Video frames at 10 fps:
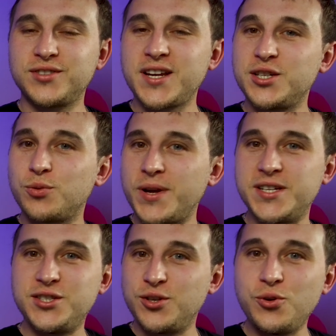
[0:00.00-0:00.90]
say,
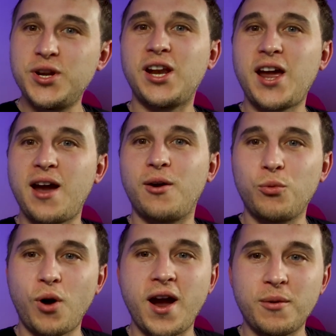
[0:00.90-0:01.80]
22 kilowatt
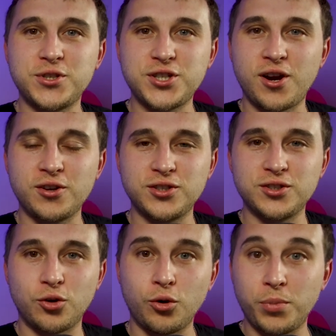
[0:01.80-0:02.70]
hour
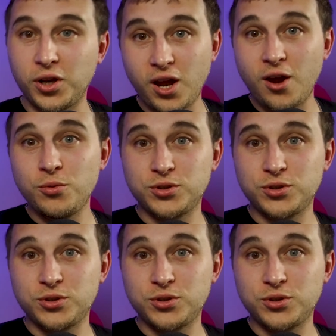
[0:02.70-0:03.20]
chargers or below,